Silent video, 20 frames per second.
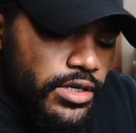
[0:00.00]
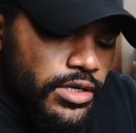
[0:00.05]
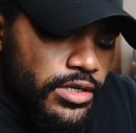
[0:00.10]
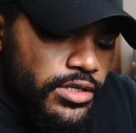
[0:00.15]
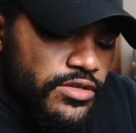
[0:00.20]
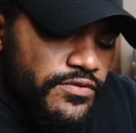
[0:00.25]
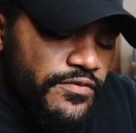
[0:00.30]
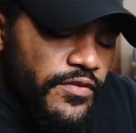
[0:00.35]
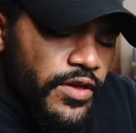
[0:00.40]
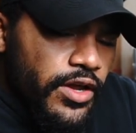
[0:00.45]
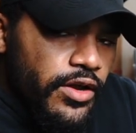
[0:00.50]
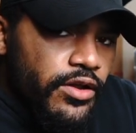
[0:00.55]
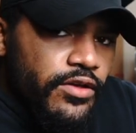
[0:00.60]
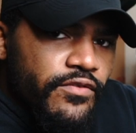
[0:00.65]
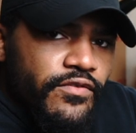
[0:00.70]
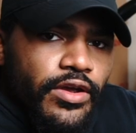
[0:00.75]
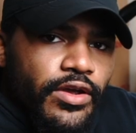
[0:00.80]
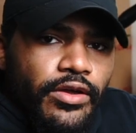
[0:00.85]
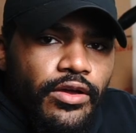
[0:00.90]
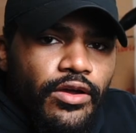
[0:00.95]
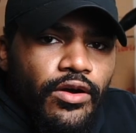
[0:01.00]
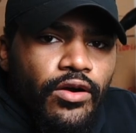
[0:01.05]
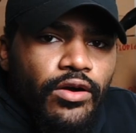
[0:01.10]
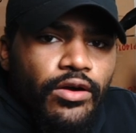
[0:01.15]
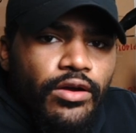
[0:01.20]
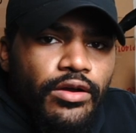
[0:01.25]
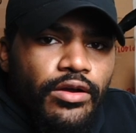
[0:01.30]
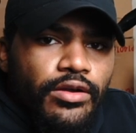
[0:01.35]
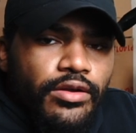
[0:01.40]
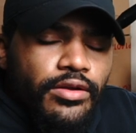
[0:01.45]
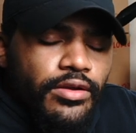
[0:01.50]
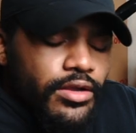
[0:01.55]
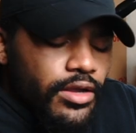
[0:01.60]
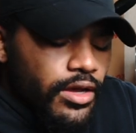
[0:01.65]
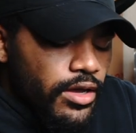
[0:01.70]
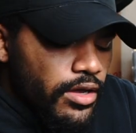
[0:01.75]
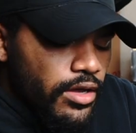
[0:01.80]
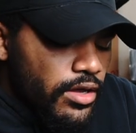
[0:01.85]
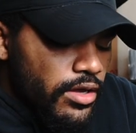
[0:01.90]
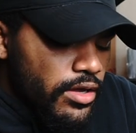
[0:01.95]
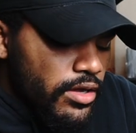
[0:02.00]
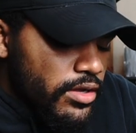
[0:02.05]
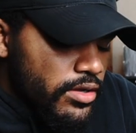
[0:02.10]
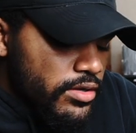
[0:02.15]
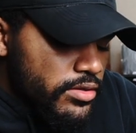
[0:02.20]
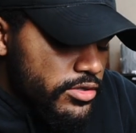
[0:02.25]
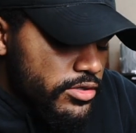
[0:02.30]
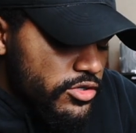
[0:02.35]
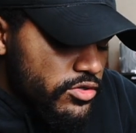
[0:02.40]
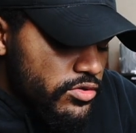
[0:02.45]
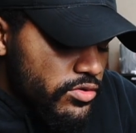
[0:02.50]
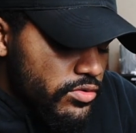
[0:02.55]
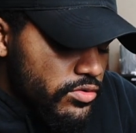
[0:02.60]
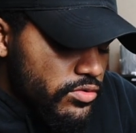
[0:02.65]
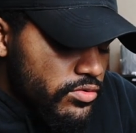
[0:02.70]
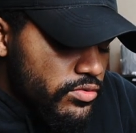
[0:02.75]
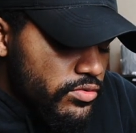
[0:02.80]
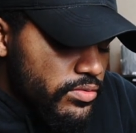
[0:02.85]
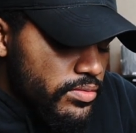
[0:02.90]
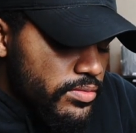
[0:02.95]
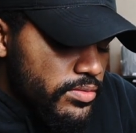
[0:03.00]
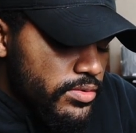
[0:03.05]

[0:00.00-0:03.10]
It's very, very hard to